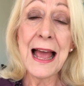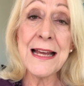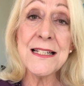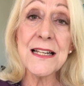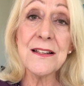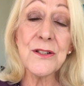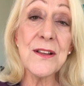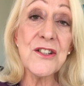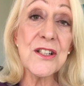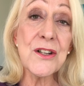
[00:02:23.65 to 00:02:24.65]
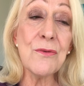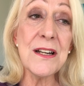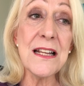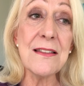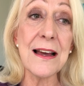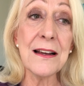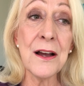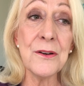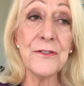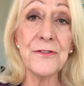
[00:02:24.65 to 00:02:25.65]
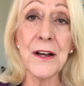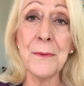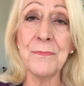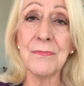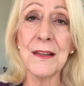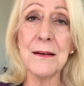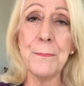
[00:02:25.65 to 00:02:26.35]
And so they just don't need that kind of um,